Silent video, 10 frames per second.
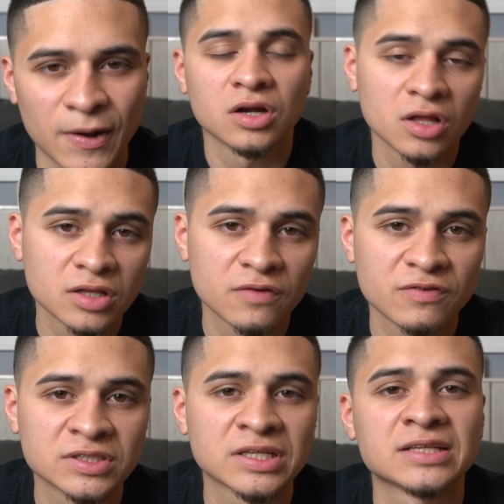Another
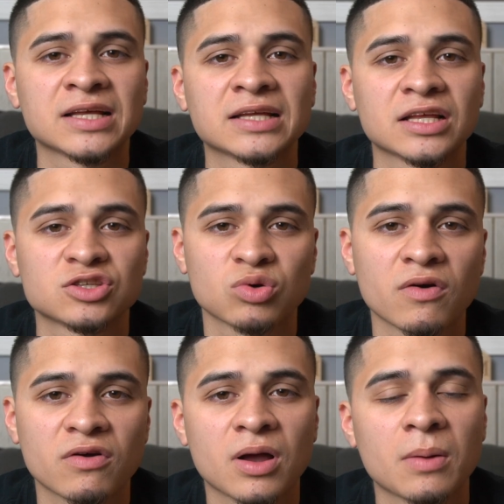difference is that the
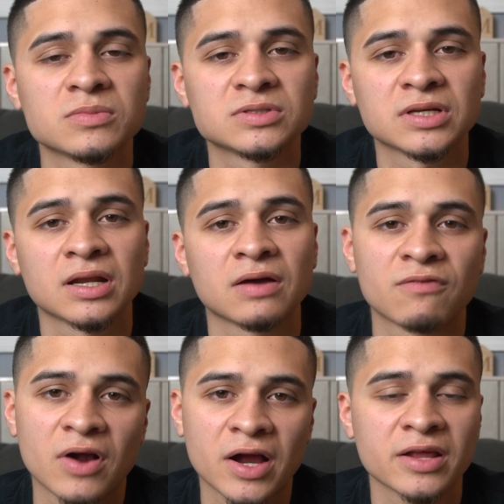12 comes in a
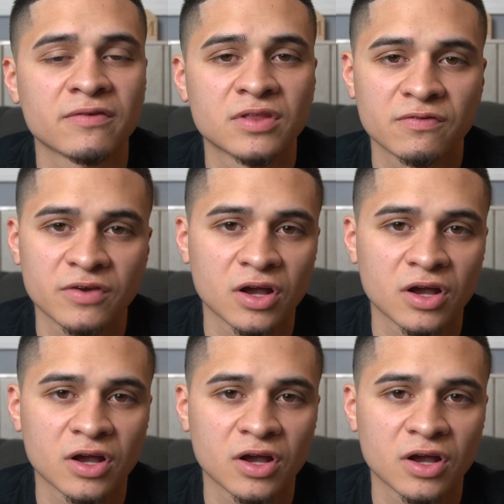variety of different